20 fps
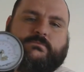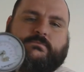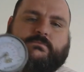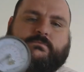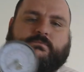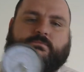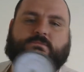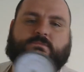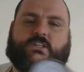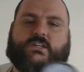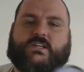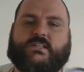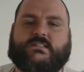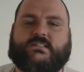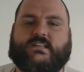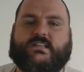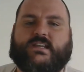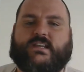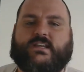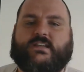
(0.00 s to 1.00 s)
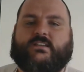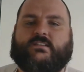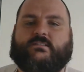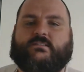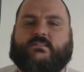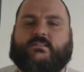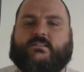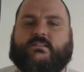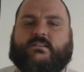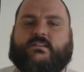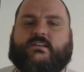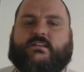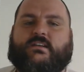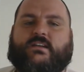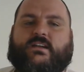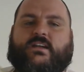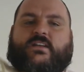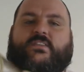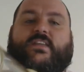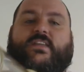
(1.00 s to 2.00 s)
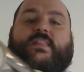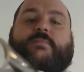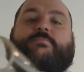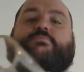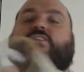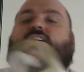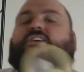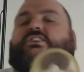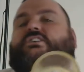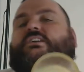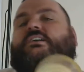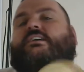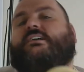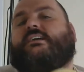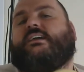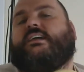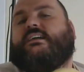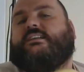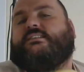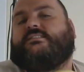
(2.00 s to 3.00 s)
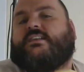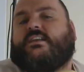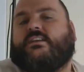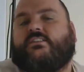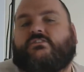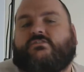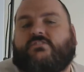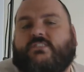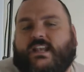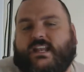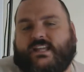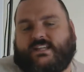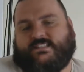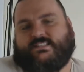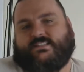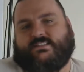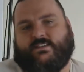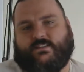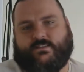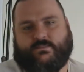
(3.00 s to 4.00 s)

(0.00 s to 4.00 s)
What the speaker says: you can see that the pressure is released.